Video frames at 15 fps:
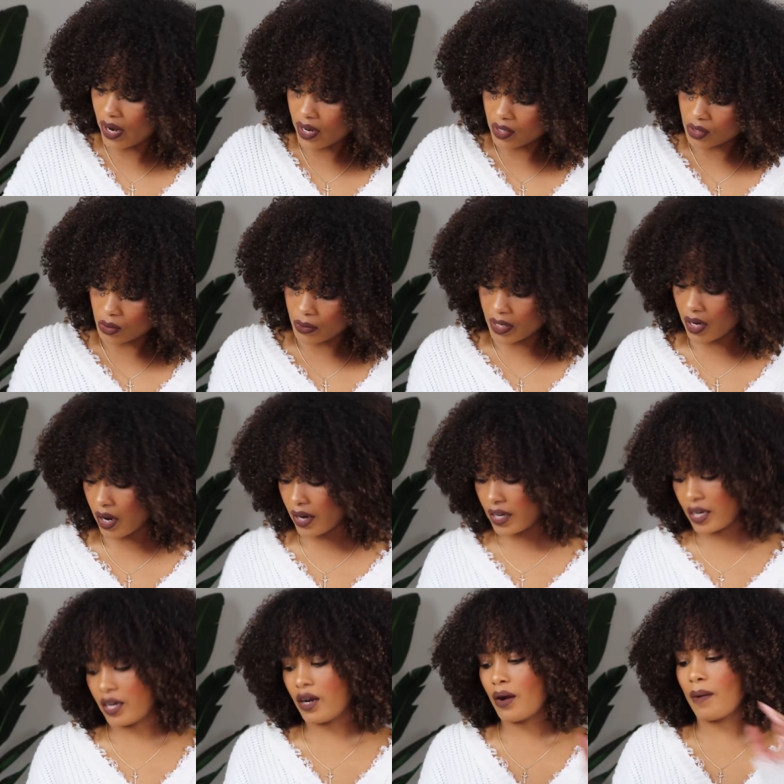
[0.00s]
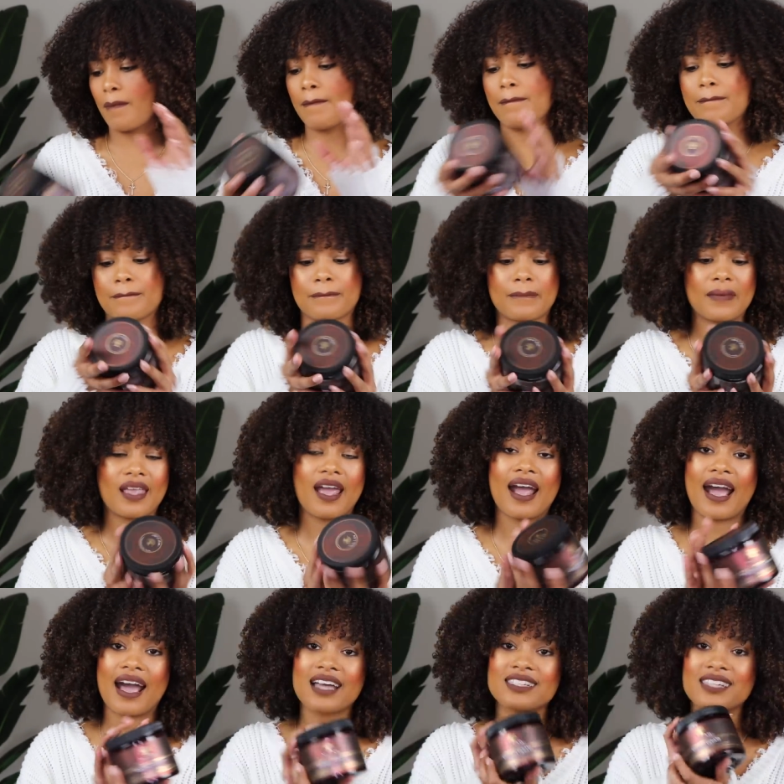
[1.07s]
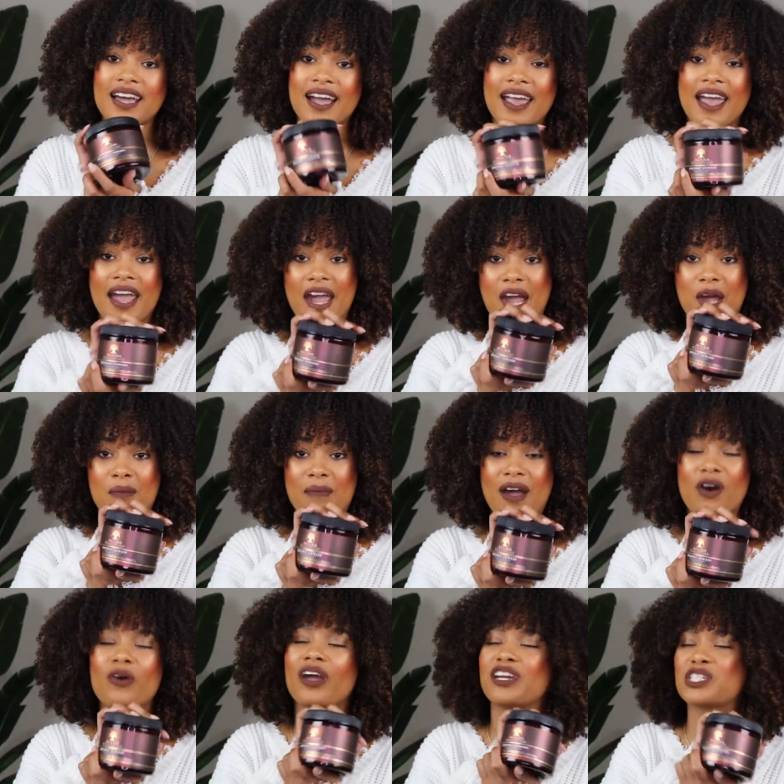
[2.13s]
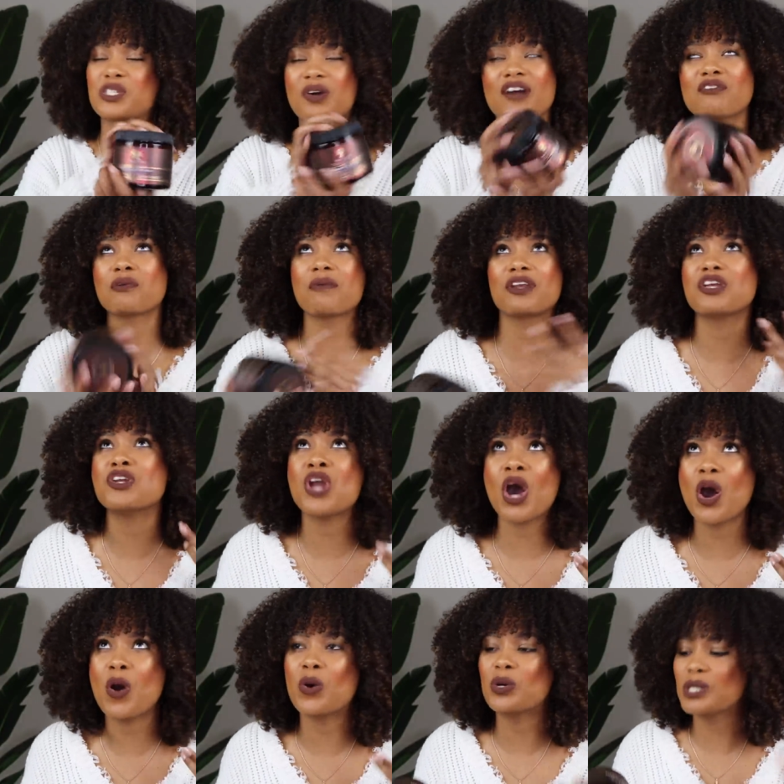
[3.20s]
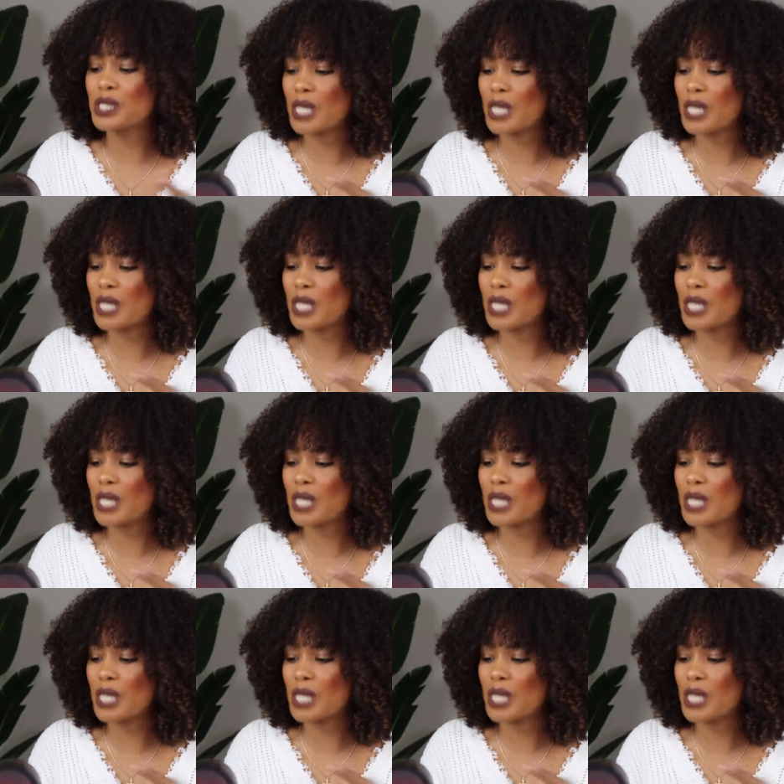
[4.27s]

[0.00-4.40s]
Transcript: else we got here? As I Am. Okay, so everybody knows